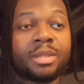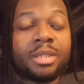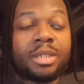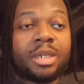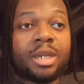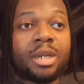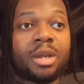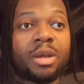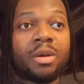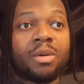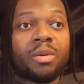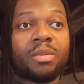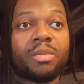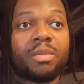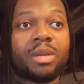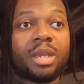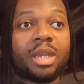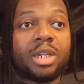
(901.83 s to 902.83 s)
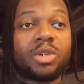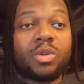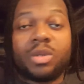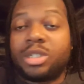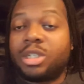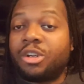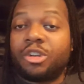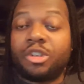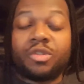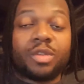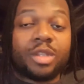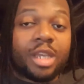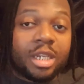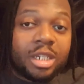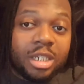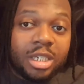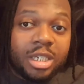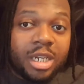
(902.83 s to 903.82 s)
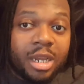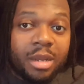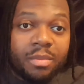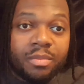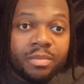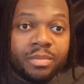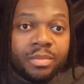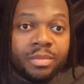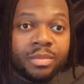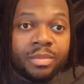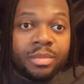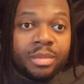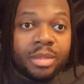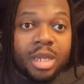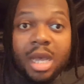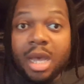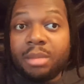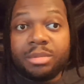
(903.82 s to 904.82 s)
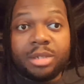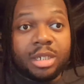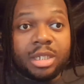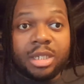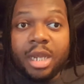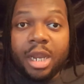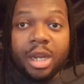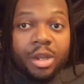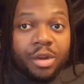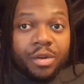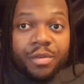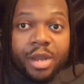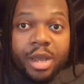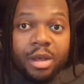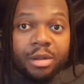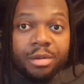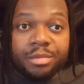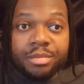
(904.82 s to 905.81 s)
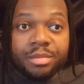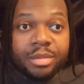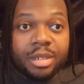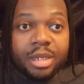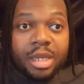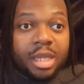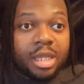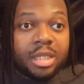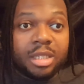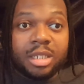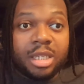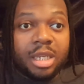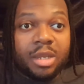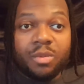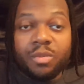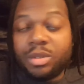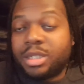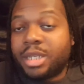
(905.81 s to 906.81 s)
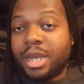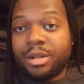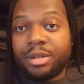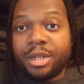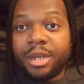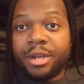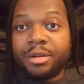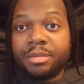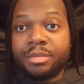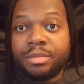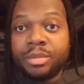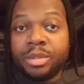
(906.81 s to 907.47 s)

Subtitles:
you know, into a serious relationship. I'm just dating around and seeing what's out there.